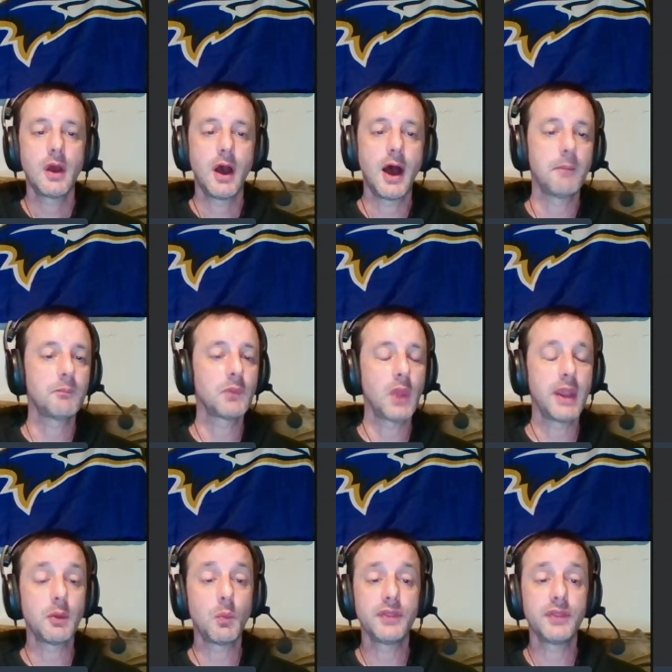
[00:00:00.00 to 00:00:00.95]
um, and
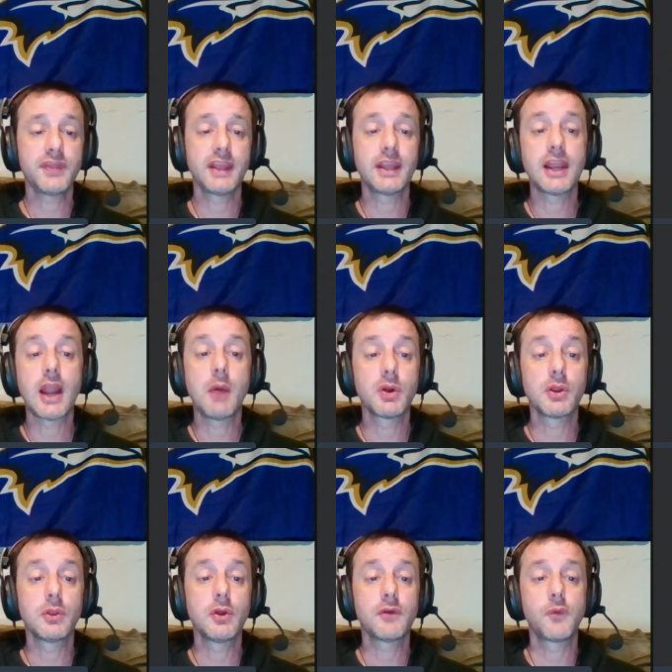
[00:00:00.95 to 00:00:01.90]
the one thing that I want to
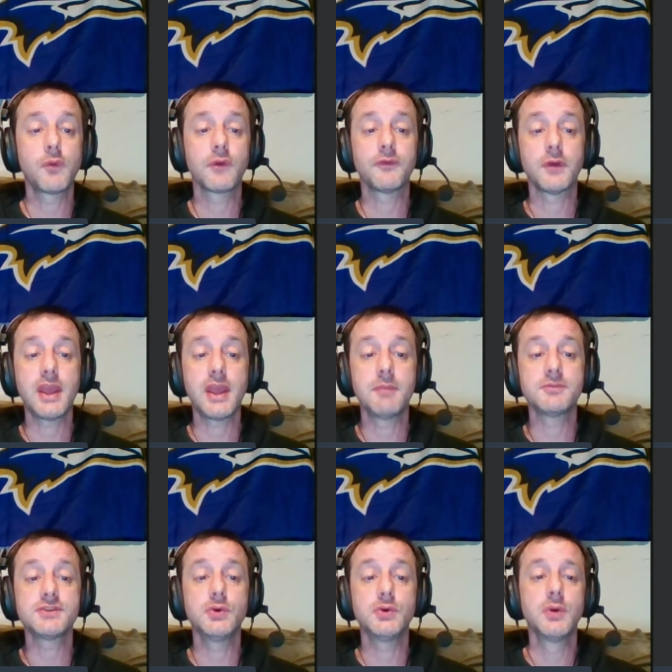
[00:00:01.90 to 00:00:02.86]
look for for him
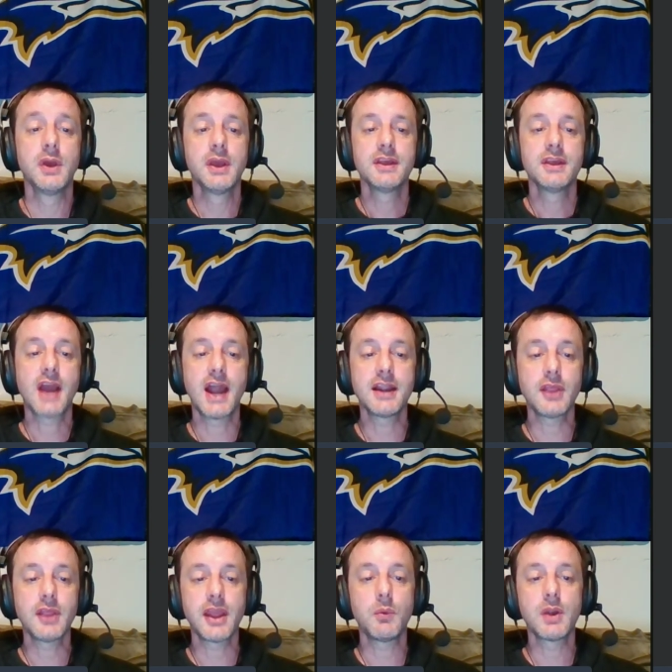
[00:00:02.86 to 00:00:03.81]
too, kind of
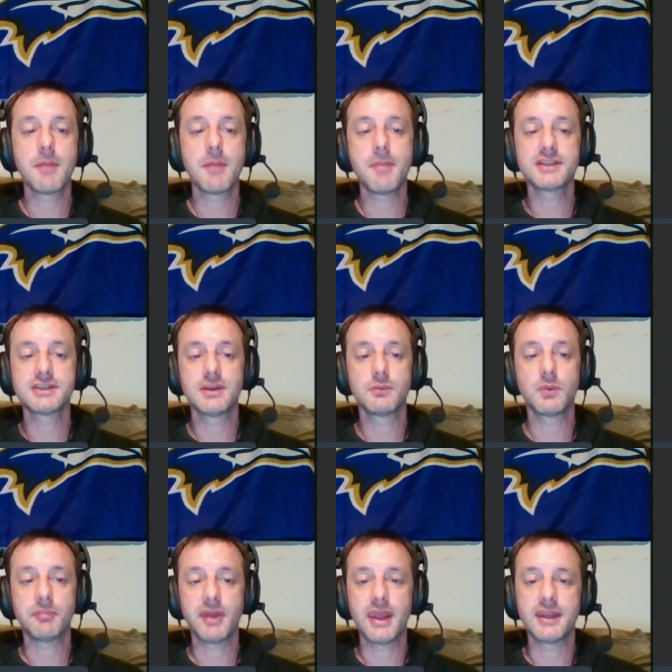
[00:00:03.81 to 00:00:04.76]
like what I mentioned
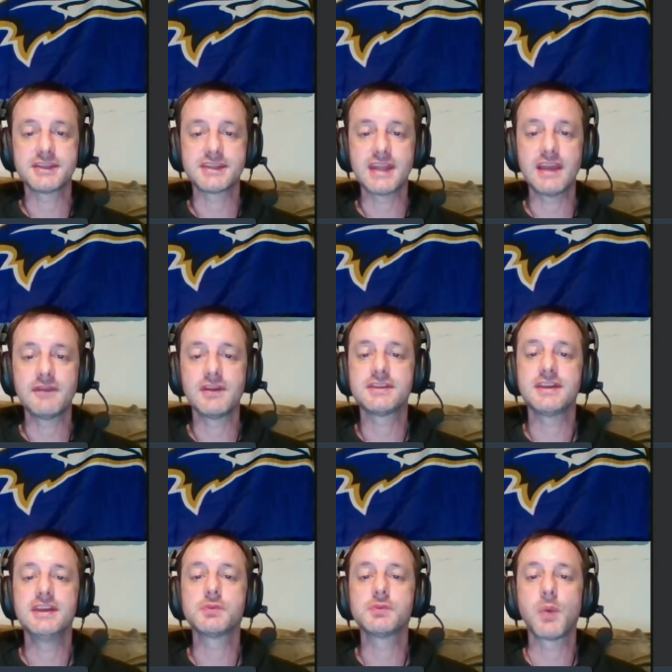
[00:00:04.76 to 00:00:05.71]
with Brandon Stephens,
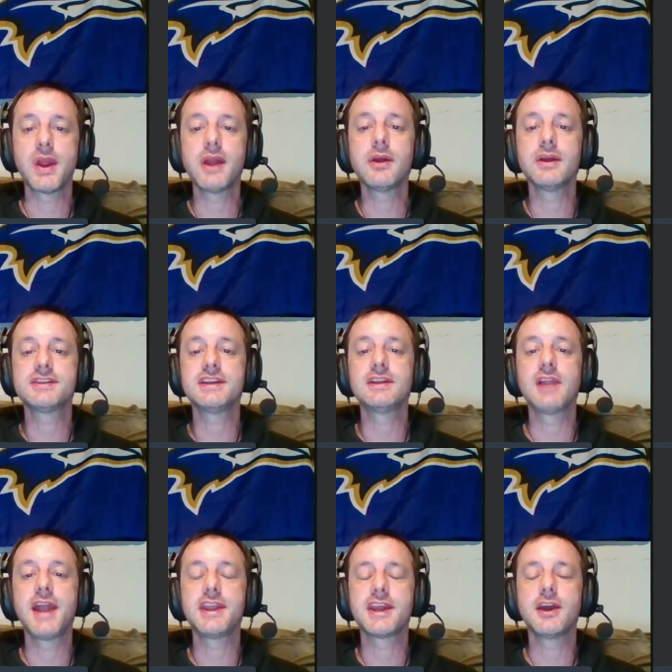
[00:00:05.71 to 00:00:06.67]
is where is he
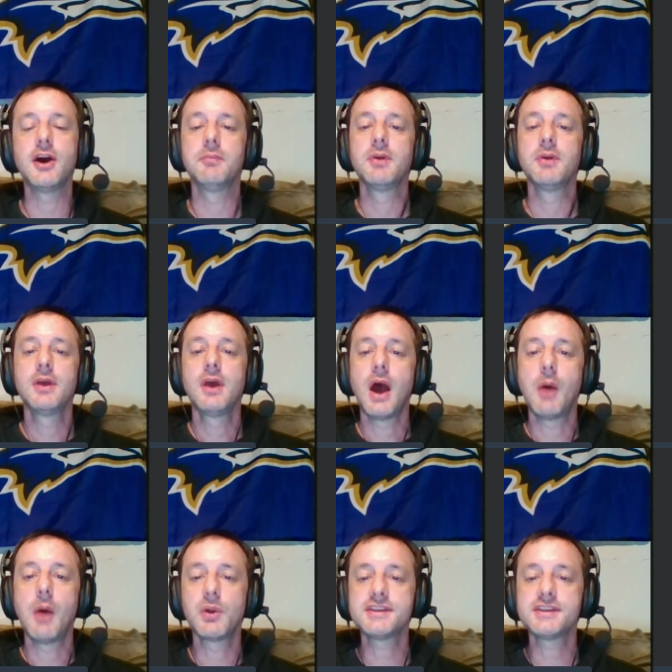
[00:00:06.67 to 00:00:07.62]
lining up? I
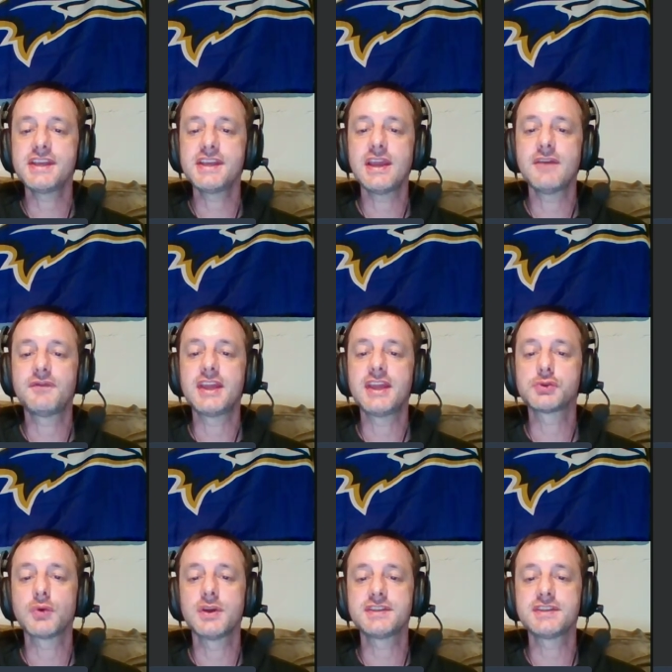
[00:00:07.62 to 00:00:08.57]
want to see if they
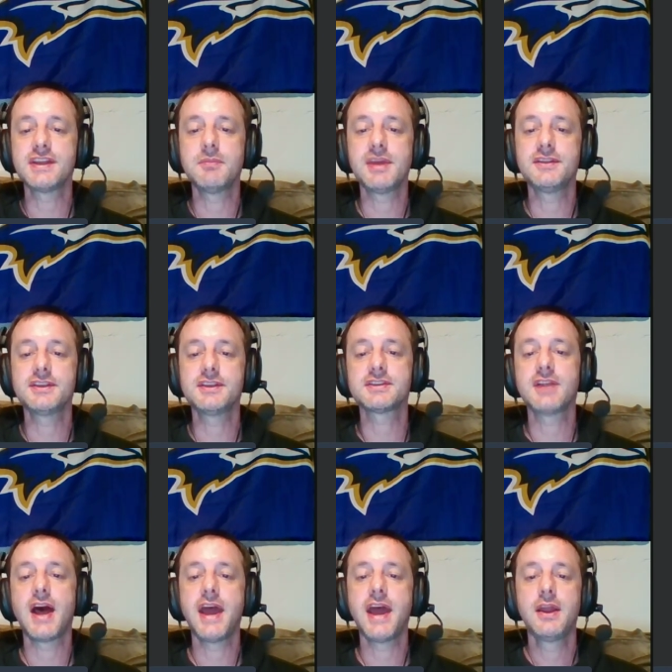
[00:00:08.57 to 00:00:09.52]
trust him in the
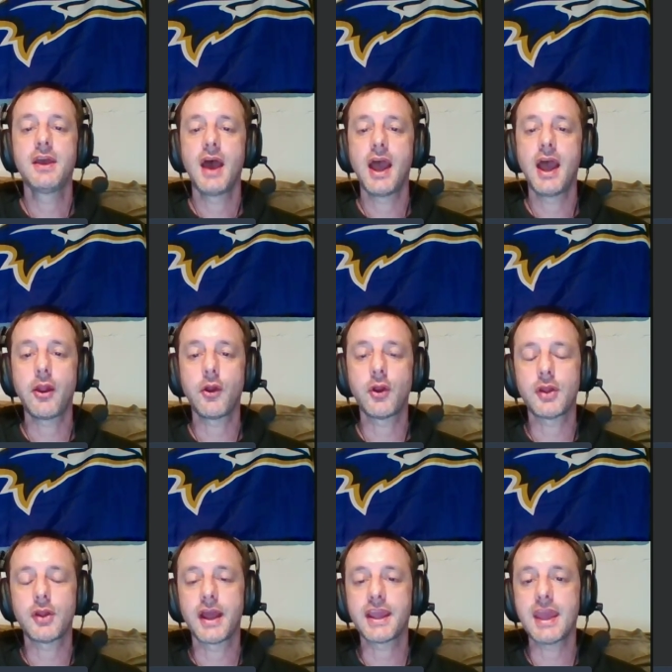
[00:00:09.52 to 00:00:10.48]
slot. I heard
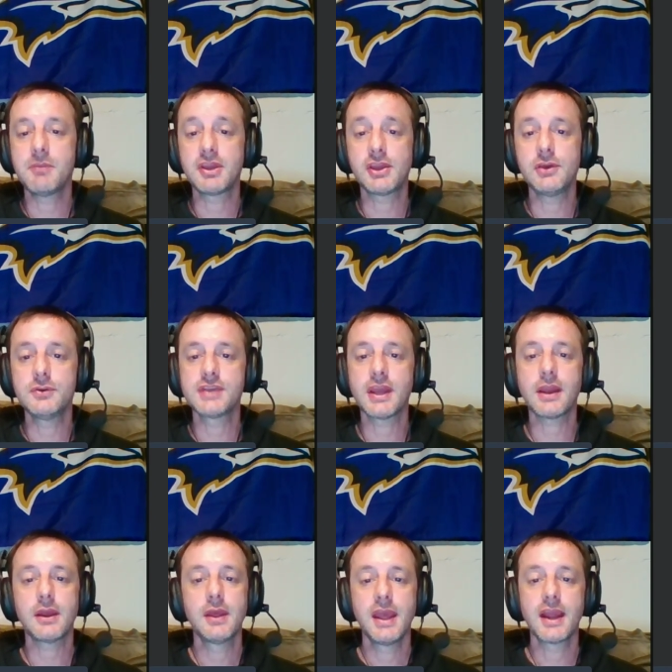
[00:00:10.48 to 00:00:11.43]
uh, Ken McKusick
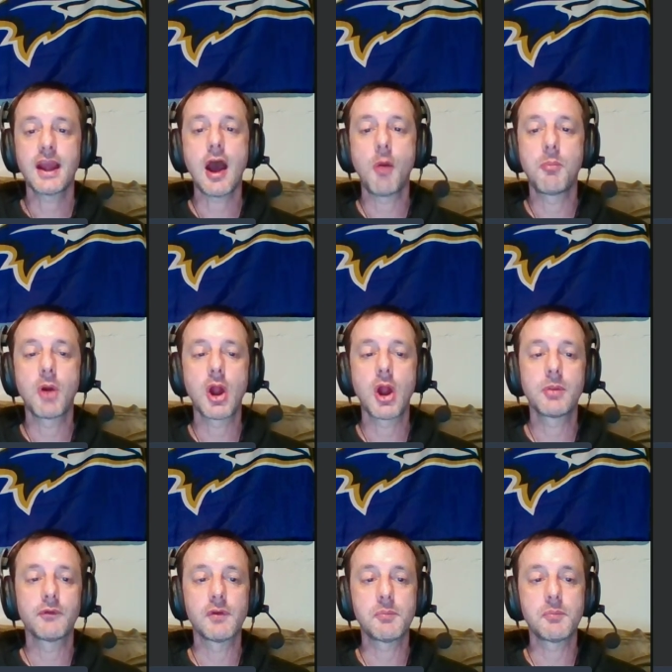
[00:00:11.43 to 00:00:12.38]
and Kyle
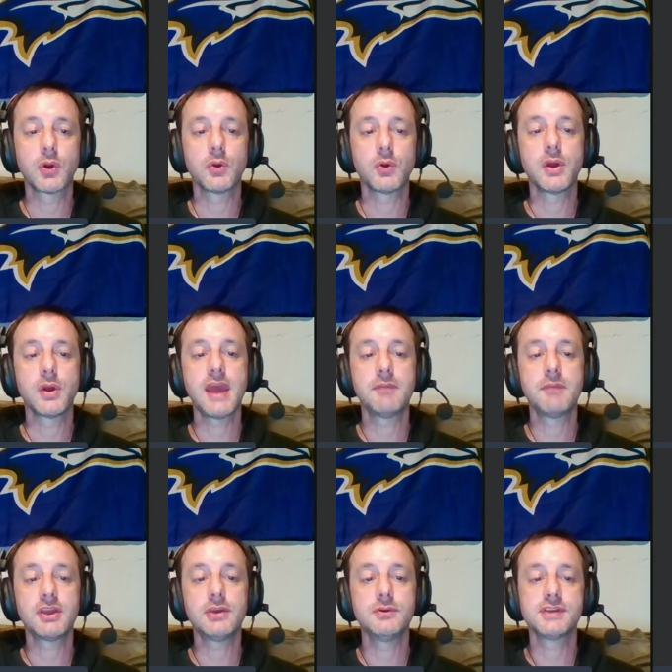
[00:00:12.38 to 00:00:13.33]
Barber report on Ken
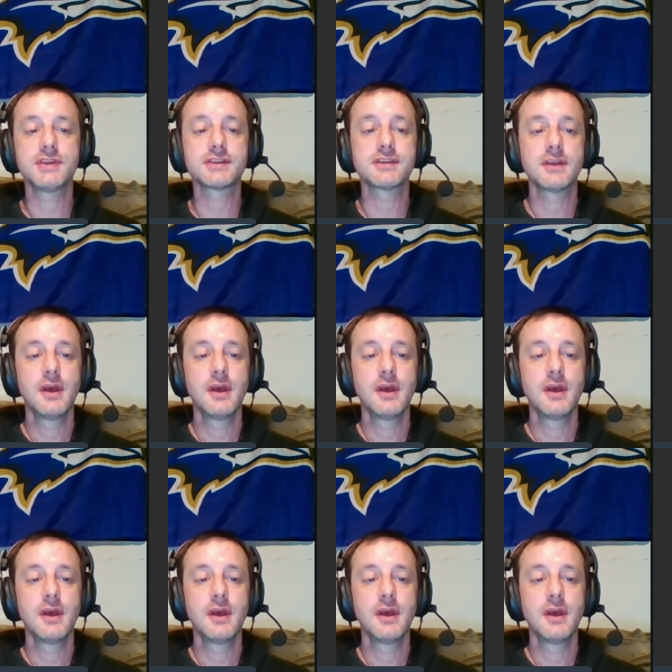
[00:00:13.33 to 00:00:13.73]
McKusick's